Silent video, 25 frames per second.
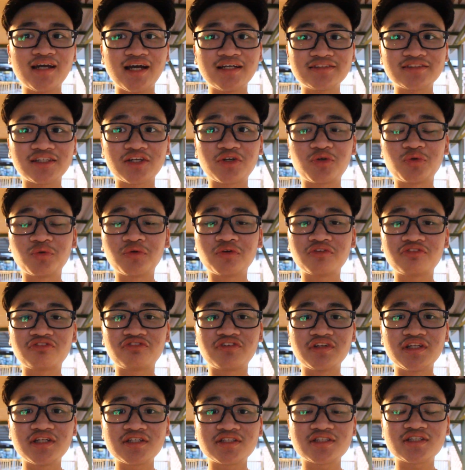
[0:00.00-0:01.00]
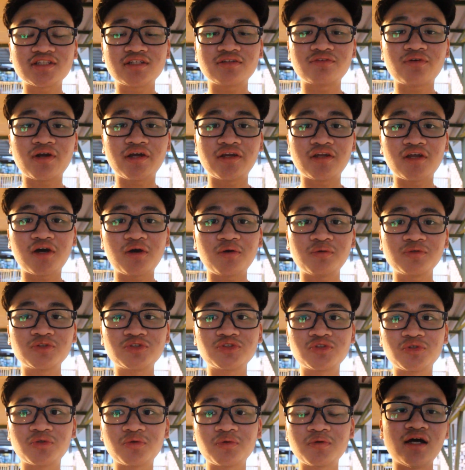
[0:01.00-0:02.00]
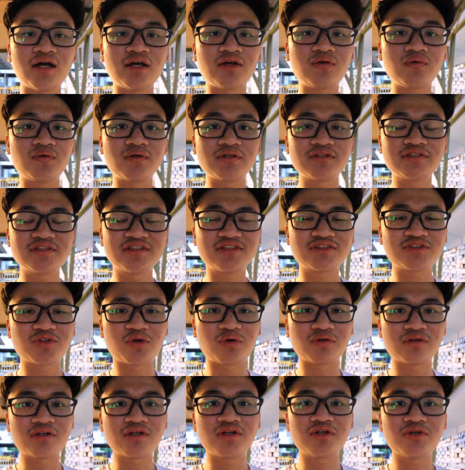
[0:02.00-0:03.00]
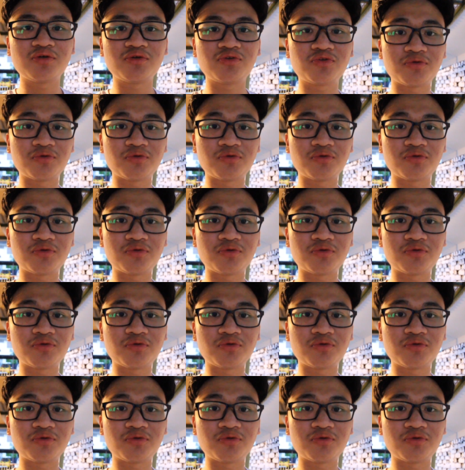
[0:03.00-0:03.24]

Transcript: Guys, I could not finish it right now, so I'm gonna just continue